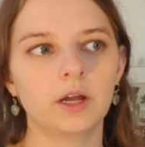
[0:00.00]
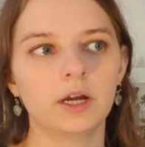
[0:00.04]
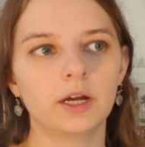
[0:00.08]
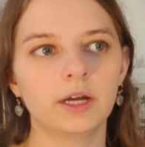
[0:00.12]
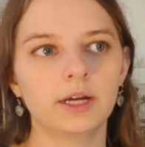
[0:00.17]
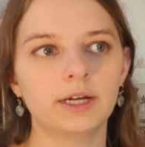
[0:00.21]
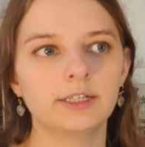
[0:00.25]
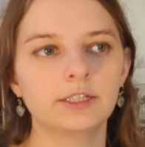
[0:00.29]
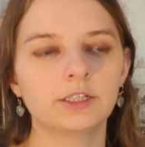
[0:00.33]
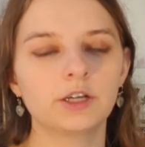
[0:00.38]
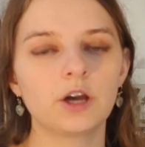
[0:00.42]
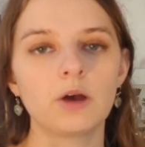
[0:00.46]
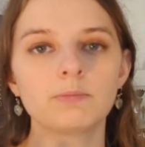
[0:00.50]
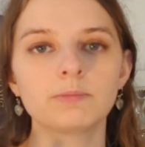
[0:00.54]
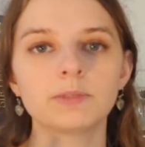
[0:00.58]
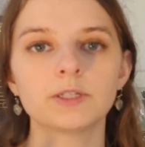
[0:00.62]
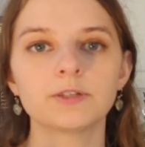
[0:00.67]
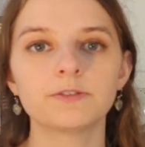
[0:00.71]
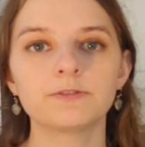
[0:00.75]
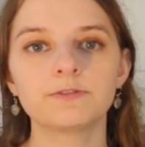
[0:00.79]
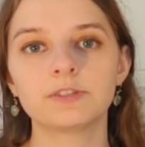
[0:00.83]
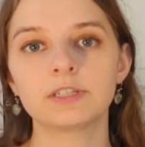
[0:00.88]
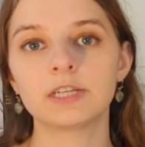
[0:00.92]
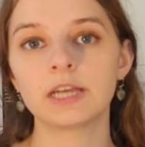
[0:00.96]
In terms
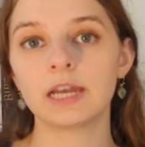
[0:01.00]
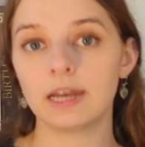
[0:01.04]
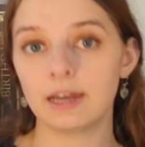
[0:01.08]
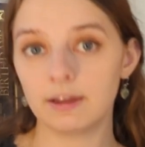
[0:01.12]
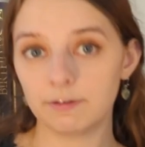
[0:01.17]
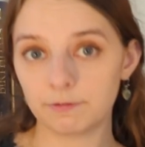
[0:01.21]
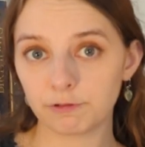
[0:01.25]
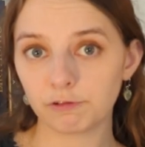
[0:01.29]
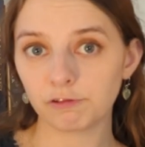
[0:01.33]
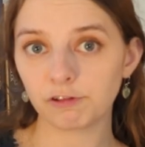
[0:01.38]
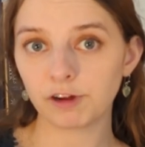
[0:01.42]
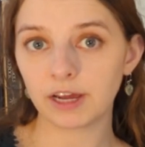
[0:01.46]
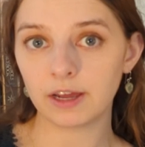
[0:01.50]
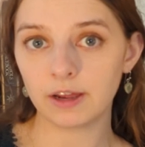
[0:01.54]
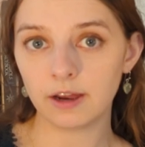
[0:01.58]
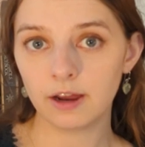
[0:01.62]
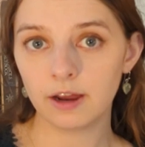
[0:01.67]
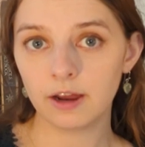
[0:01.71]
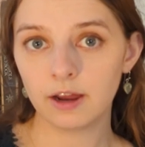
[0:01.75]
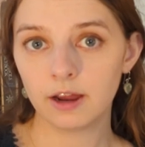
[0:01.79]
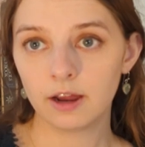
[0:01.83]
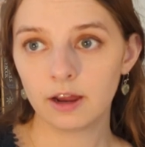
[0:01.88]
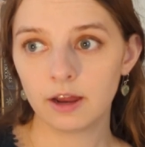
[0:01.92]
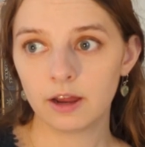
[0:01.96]
of delivery,
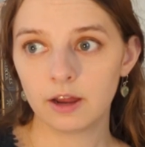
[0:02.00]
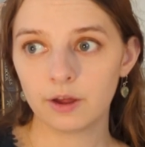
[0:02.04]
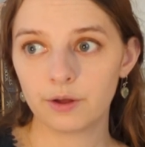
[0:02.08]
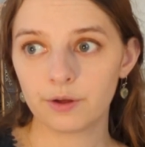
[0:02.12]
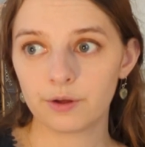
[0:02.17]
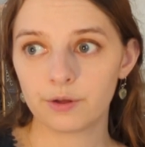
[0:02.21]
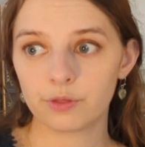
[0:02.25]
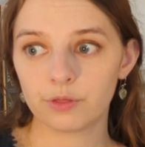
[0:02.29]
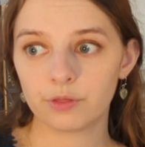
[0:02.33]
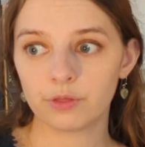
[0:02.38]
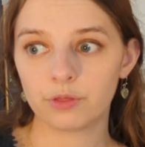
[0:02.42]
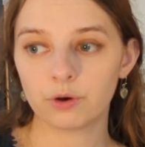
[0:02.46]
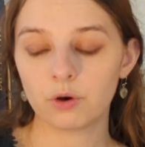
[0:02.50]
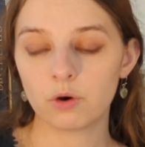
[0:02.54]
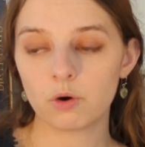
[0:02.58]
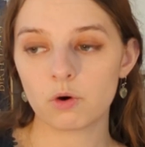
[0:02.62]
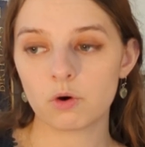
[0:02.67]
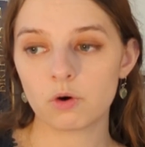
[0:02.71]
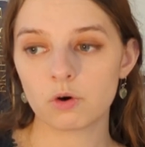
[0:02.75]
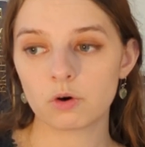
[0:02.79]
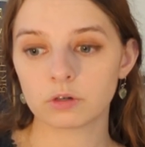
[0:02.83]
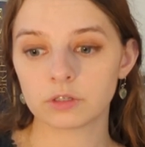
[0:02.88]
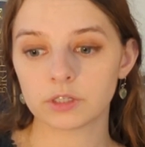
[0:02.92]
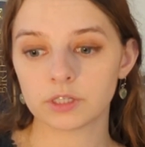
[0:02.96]
the
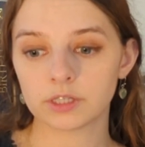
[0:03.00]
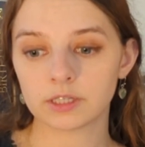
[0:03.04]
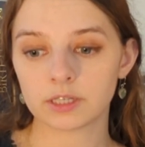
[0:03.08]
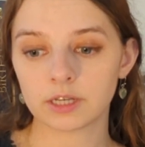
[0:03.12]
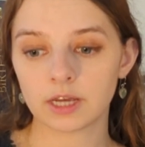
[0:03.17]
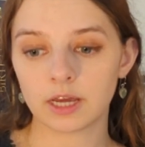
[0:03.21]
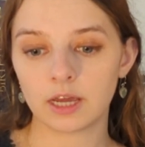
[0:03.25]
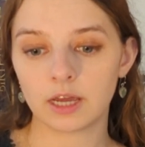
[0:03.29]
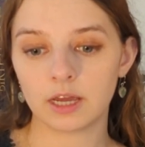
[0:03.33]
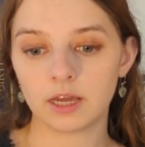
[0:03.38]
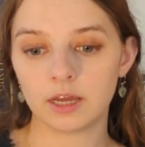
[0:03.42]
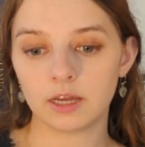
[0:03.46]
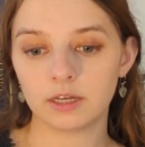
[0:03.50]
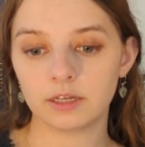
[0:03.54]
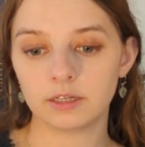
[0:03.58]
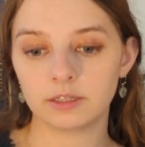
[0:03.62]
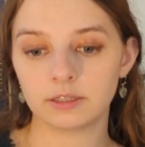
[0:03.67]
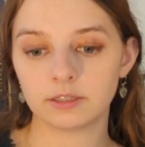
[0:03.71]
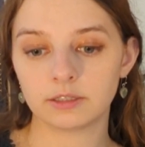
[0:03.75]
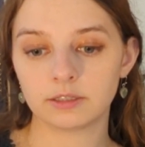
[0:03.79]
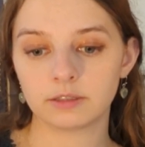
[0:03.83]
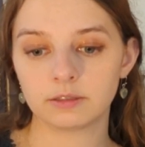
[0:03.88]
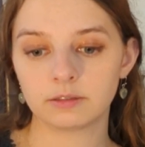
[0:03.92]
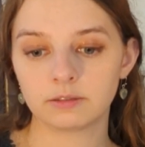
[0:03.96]
course
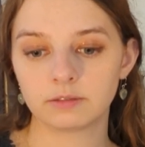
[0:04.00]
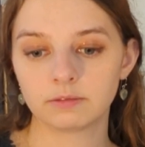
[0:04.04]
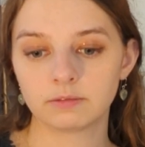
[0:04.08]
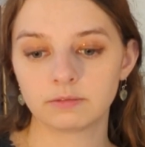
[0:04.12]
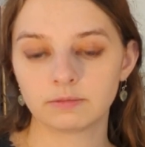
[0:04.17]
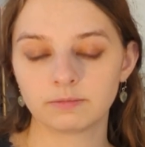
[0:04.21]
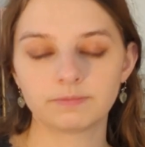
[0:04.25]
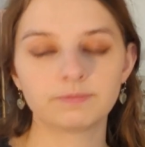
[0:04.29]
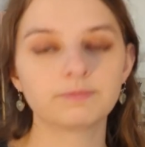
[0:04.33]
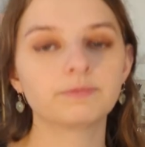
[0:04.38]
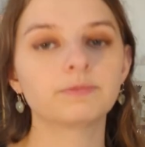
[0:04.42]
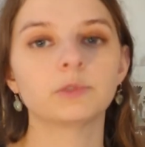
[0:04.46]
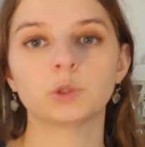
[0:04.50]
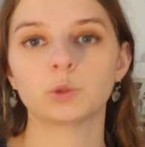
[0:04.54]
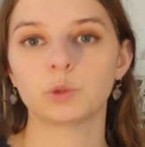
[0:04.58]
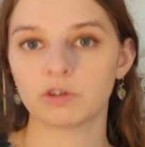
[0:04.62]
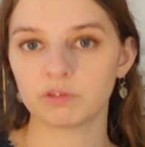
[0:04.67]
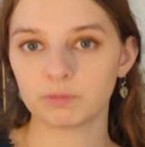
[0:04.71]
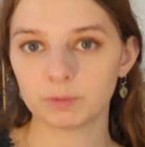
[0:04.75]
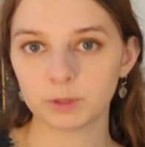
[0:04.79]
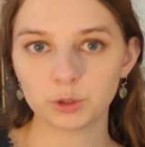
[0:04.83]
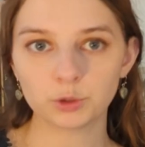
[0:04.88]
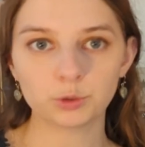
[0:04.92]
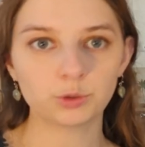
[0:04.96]
is
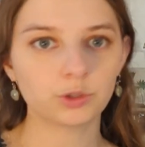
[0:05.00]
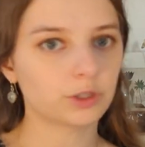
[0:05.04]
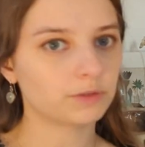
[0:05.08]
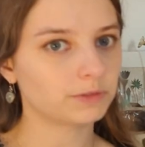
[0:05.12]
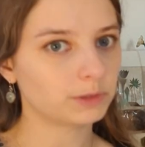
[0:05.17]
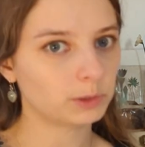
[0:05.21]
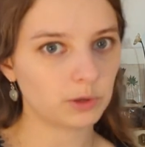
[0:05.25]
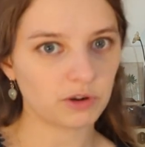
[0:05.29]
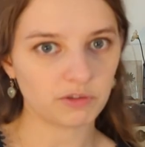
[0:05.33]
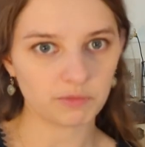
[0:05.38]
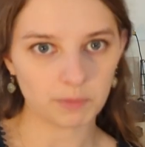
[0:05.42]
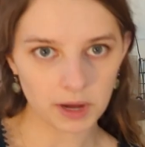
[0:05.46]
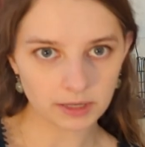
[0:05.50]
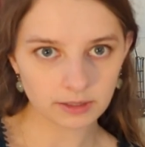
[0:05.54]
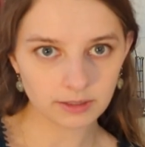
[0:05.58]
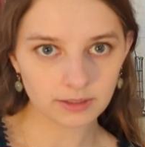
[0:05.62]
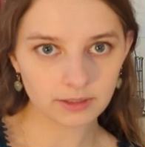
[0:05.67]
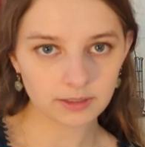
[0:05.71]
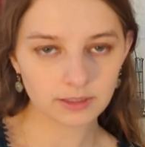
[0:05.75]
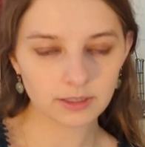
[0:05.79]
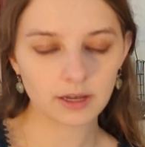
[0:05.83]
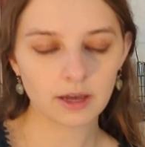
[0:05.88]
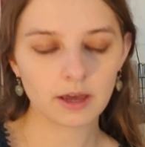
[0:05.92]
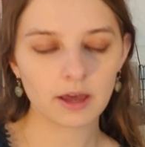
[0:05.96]
12 modules over 12
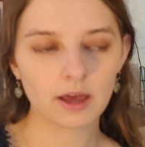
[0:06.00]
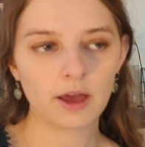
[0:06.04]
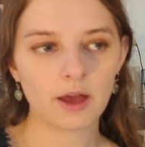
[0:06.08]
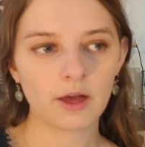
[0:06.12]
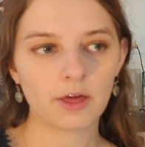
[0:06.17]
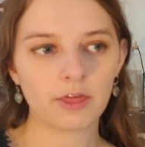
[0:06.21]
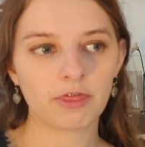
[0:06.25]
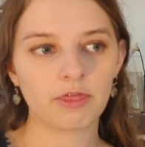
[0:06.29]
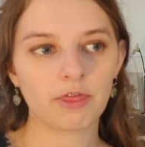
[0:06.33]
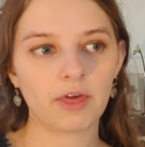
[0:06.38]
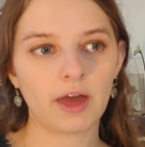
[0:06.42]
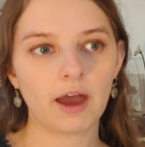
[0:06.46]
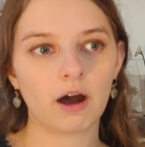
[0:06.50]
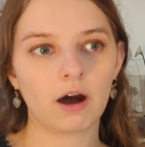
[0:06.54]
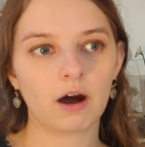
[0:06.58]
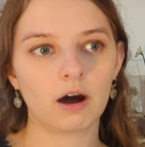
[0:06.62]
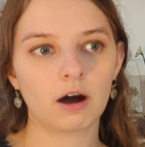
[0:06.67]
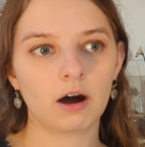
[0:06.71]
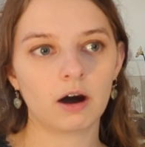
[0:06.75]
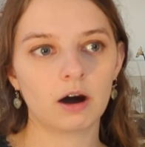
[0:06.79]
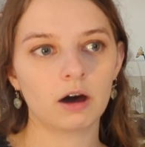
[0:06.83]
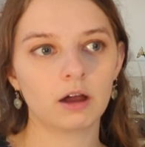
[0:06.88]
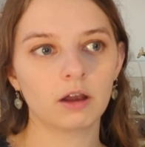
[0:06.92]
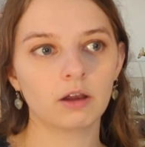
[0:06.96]
months. There
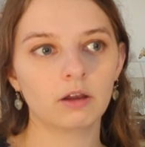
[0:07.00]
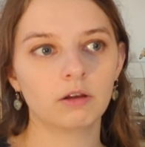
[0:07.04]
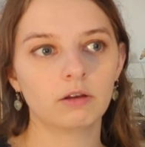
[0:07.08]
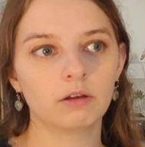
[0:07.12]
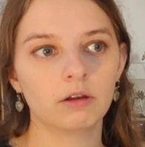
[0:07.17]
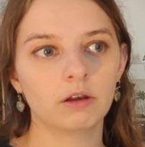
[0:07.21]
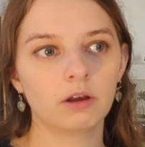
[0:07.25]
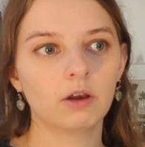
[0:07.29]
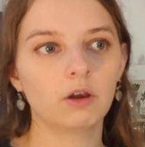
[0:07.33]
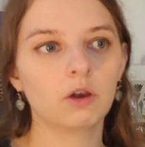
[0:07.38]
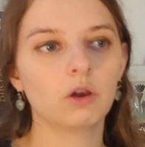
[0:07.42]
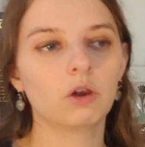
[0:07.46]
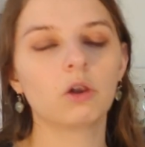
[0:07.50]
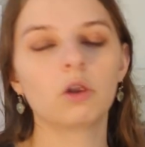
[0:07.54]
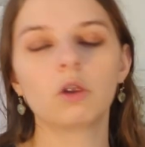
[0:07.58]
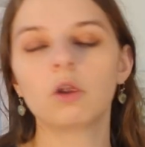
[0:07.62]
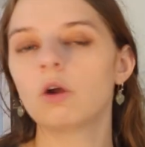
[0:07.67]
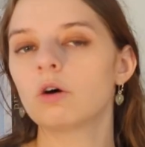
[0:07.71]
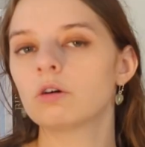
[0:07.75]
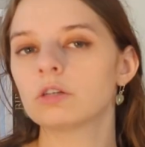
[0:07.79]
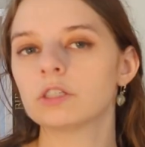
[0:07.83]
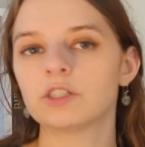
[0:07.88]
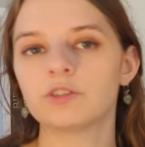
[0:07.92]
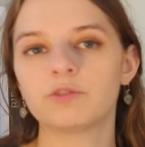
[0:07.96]
are
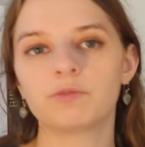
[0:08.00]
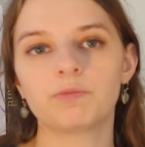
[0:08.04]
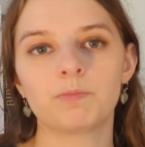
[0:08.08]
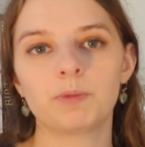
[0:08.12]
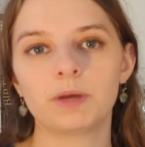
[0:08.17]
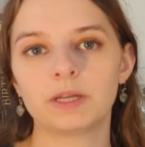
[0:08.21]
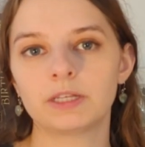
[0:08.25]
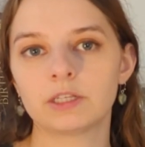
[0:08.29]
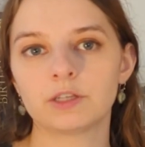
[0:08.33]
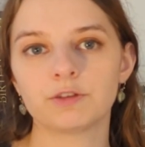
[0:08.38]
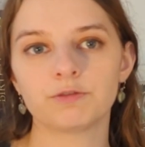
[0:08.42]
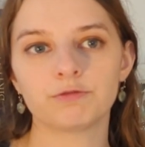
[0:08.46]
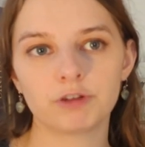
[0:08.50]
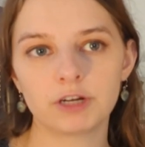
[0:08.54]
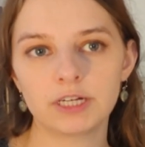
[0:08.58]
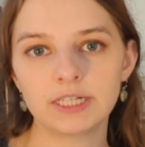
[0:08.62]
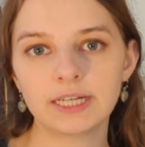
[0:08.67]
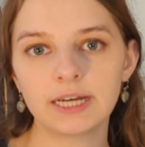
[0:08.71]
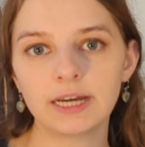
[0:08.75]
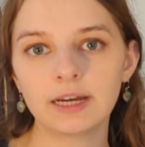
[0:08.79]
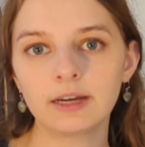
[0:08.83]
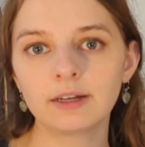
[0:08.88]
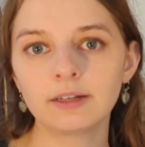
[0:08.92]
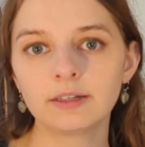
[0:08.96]
lots of bits of
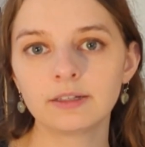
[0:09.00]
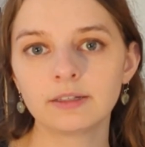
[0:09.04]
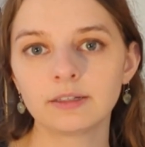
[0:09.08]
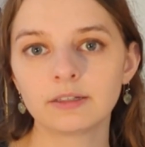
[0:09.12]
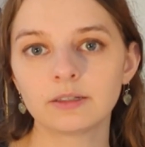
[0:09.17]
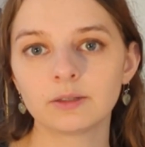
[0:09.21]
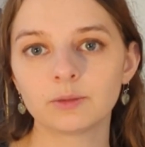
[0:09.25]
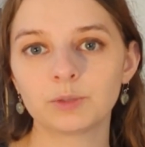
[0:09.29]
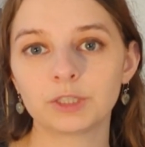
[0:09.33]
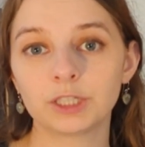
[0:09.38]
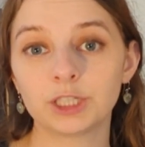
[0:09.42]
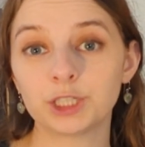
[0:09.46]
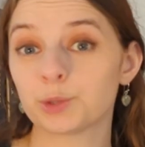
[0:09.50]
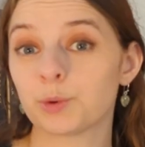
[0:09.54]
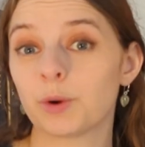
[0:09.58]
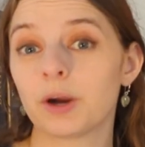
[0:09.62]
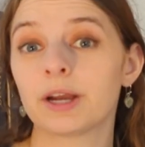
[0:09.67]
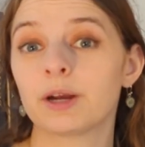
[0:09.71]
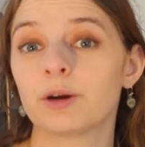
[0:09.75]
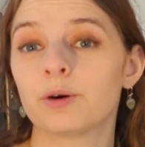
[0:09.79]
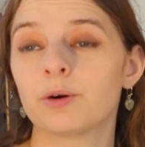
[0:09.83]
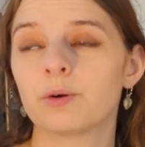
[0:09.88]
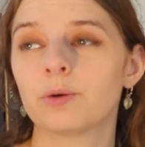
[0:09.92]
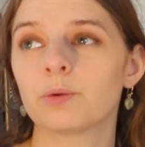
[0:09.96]
reading, which is
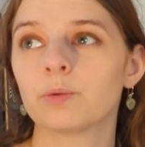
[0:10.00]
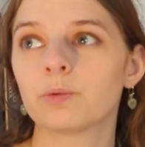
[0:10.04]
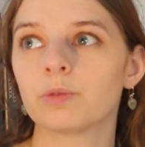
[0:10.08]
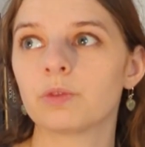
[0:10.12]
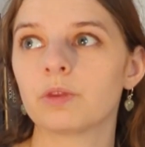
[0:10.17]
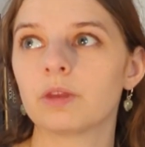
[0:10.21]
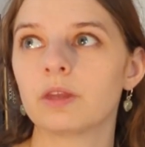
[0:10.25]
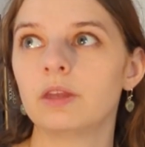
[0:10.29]
quite cool.